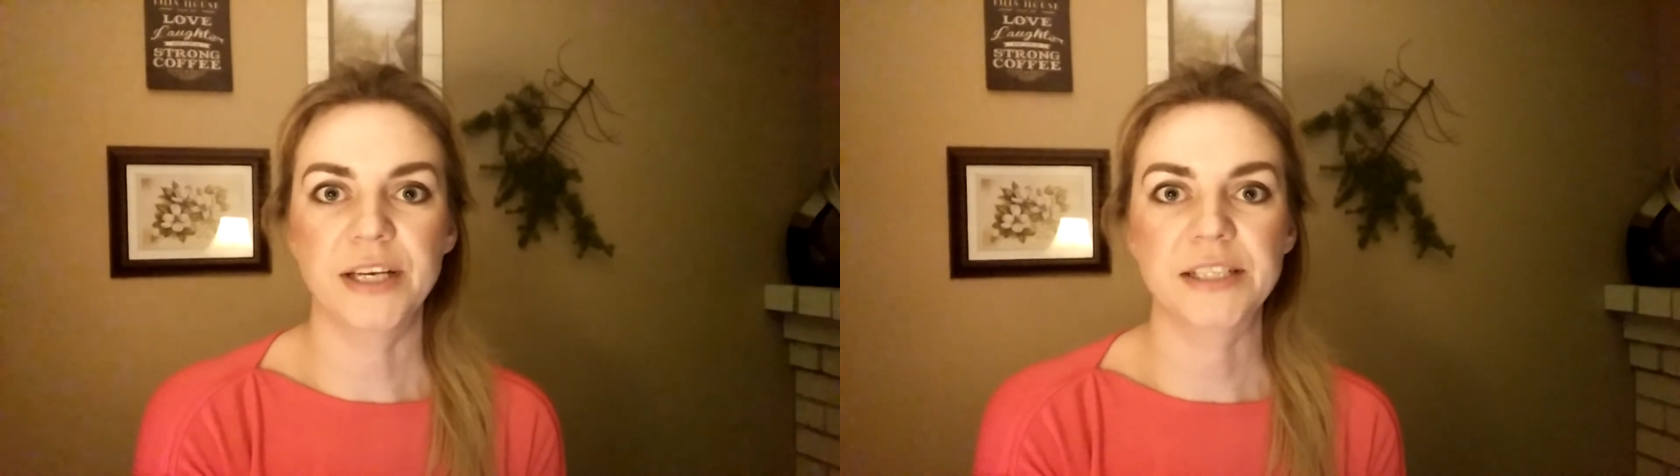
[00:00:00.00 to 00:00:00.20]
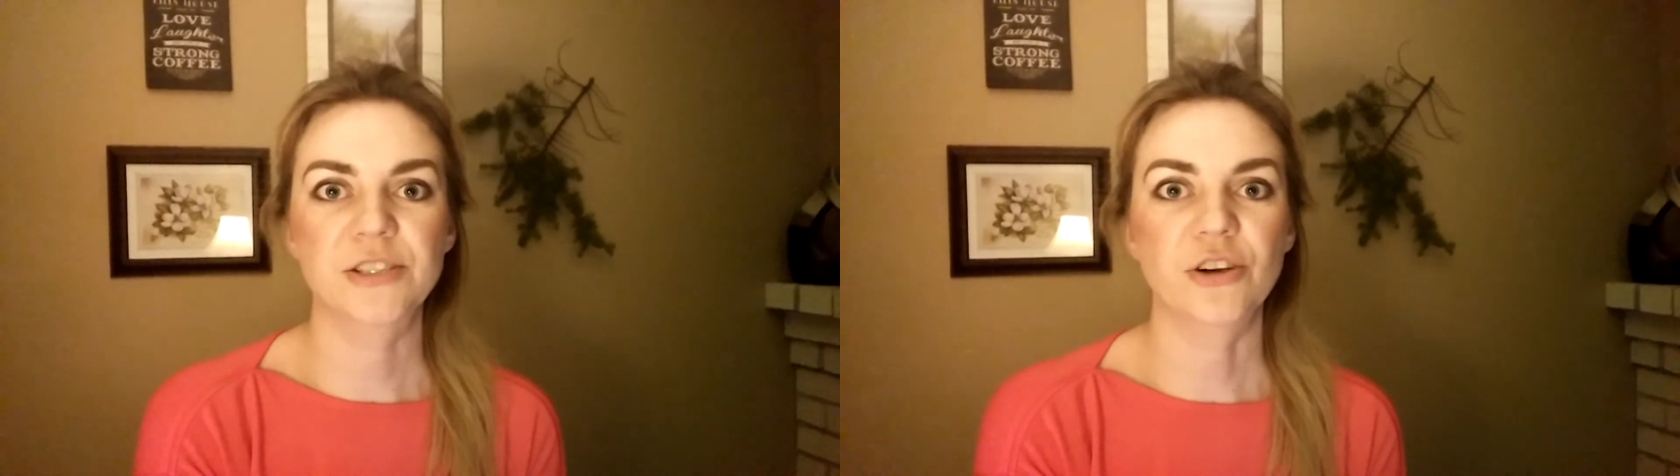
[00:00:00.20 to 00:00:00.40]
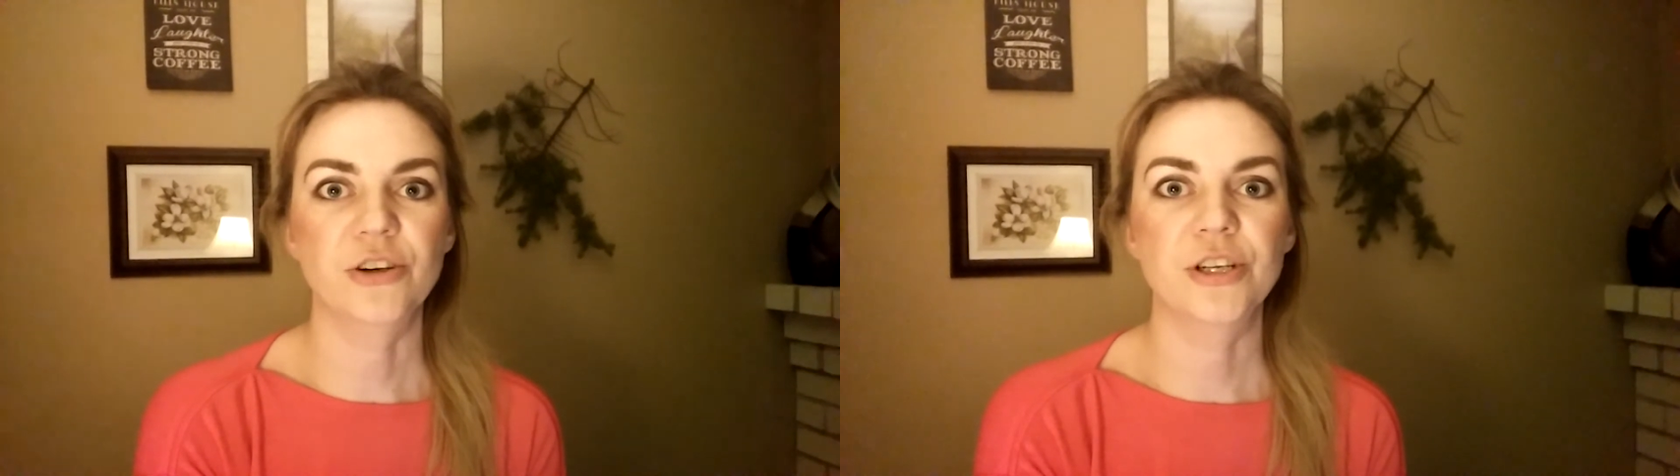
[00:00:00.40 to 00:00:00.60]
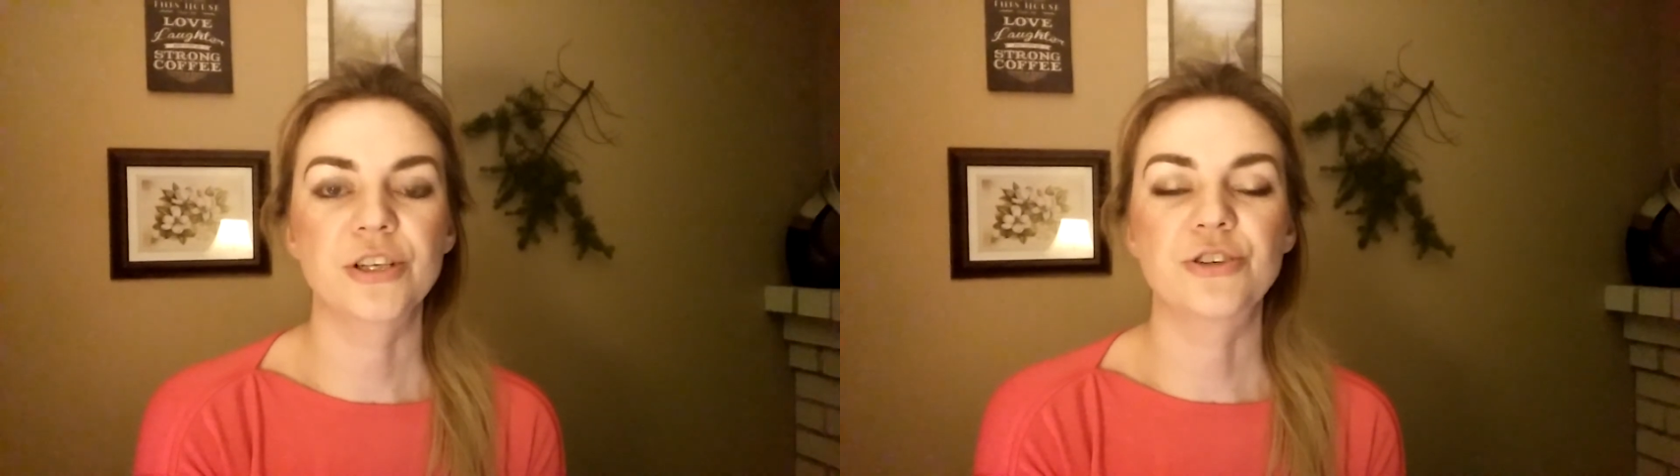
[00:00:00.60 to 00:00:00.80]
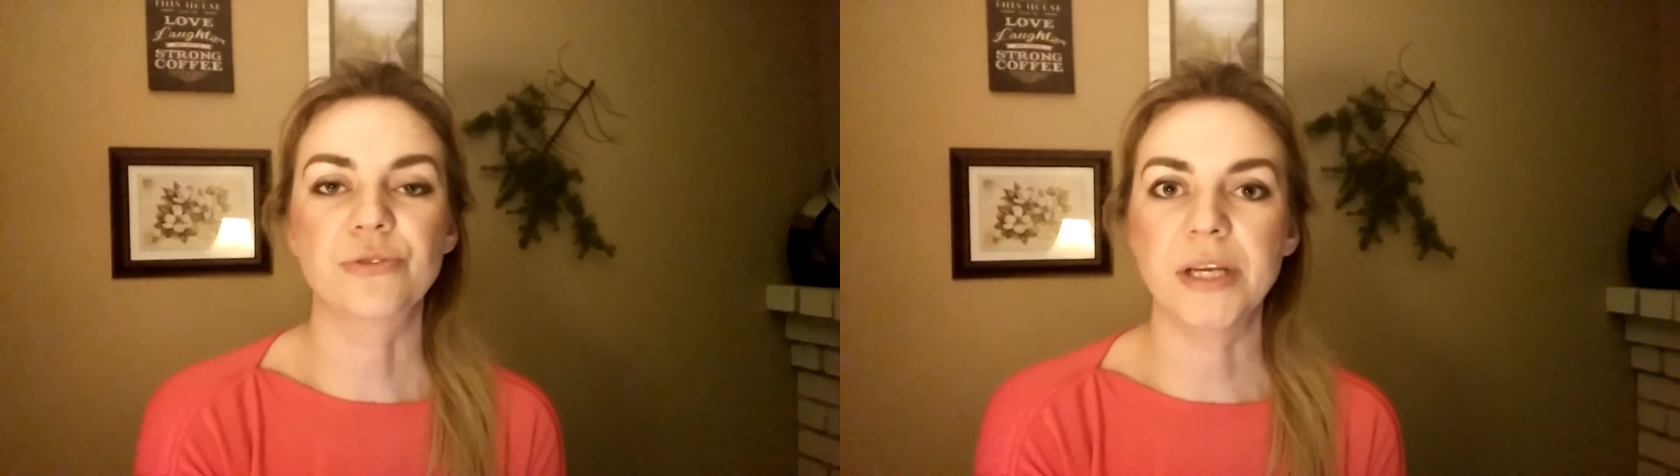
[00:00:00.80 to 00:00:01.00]
like start
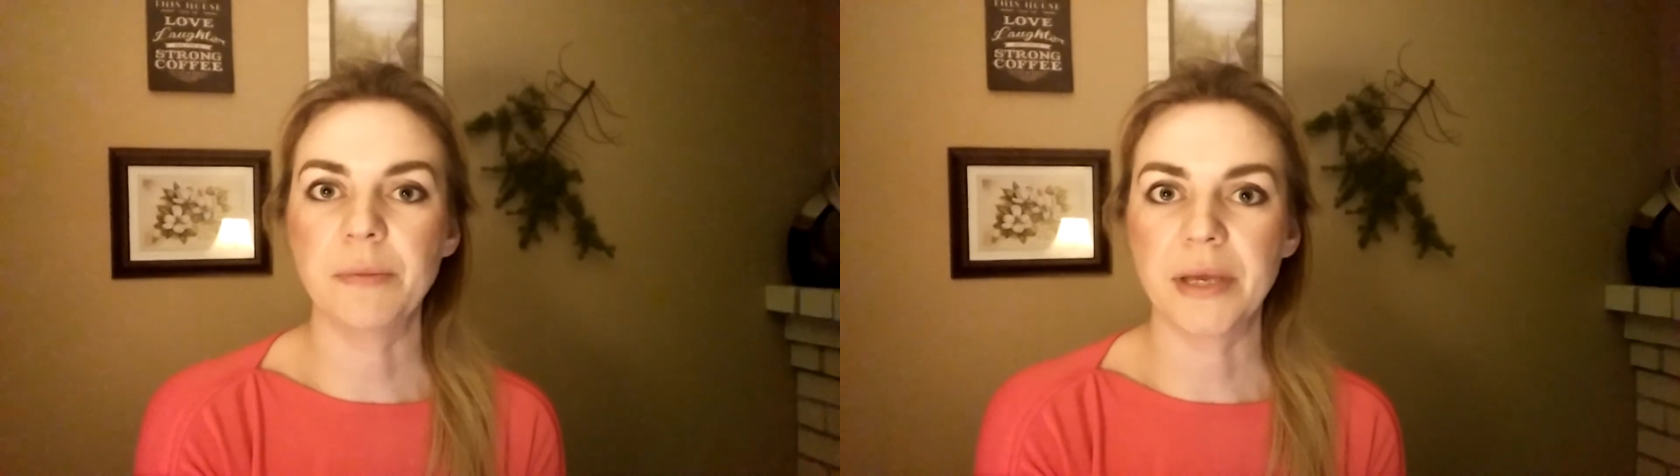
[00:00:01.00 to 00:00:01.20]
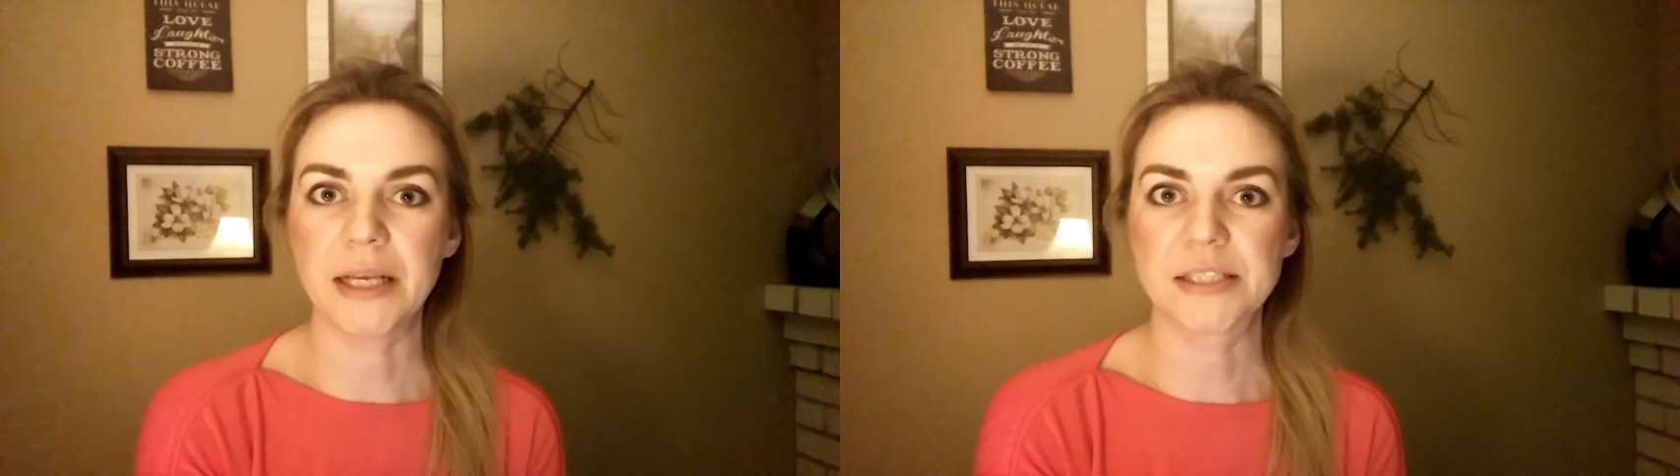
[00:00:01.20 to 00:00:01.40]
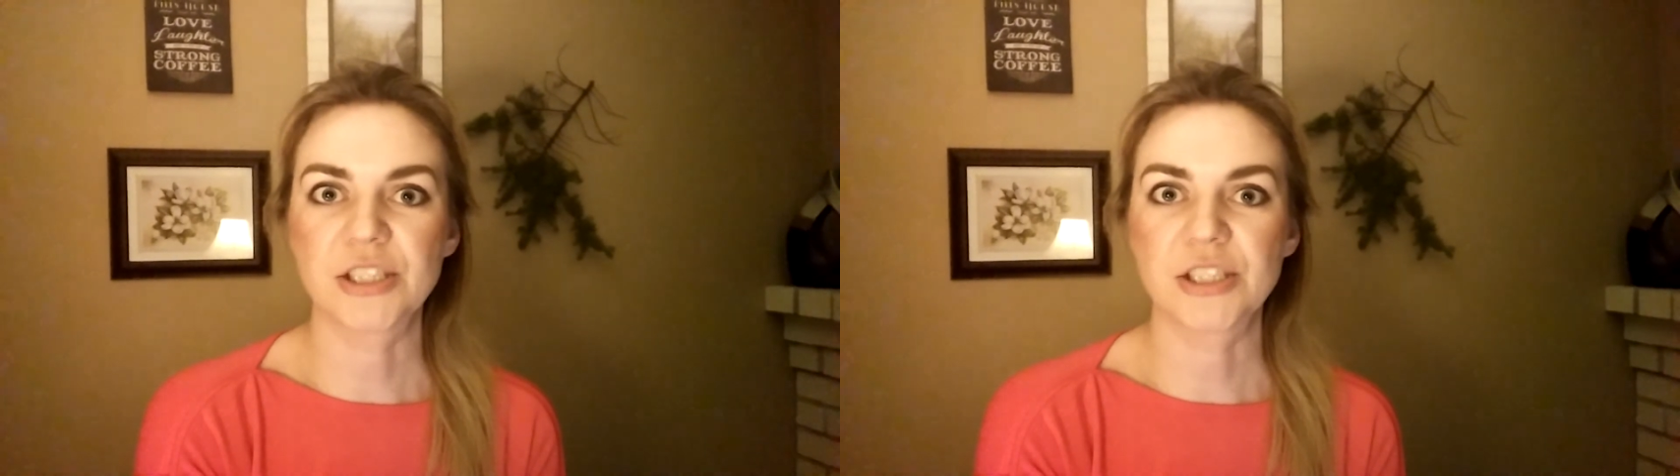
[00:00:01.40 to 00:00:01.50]
dreaming,